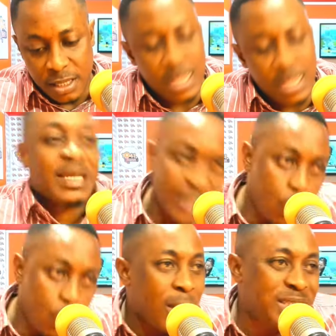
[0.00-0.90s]
Then
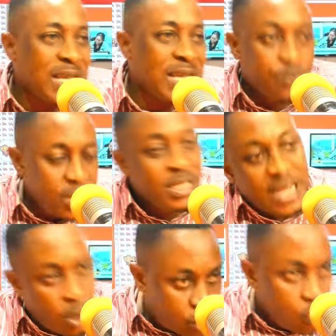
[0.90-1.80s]
Asamoah Gyan has been
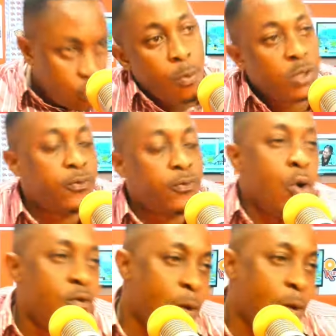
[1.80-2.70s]
there also almost for
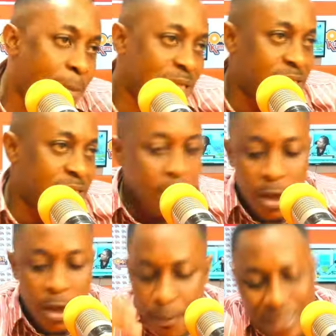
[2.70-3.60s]
over 1 month.
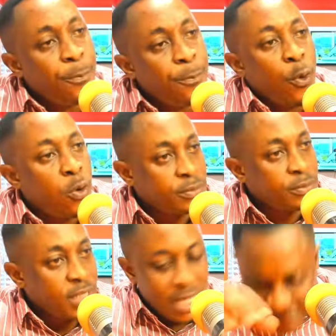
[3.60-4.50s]
But simple,
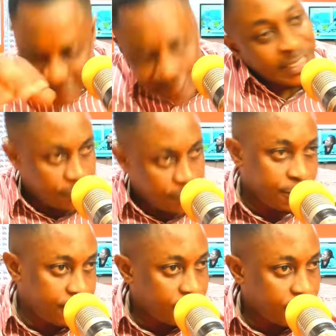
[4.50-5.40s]
this team,
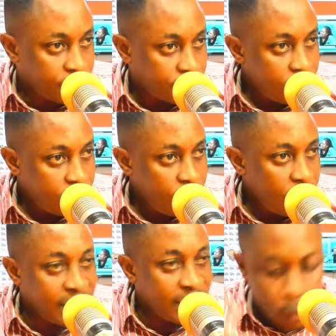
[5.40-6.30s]

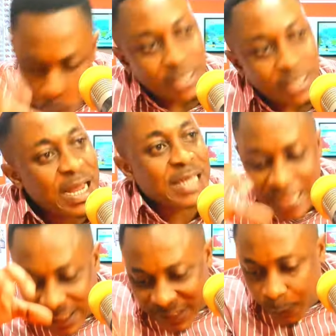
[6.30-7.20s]
it's a quote attire, I say
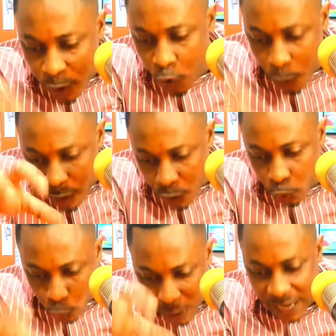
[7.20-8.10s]
that team will obey
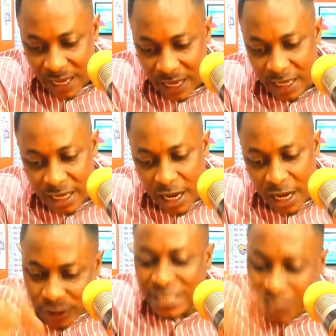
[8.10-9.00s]
you so. It
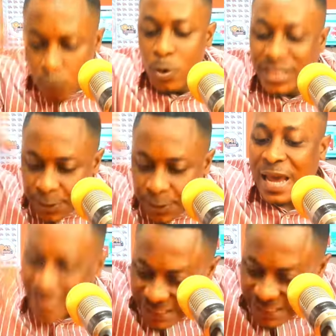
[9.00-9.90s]
was a team waiting me
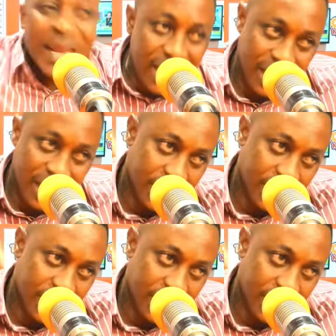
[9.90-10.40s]
a jelly.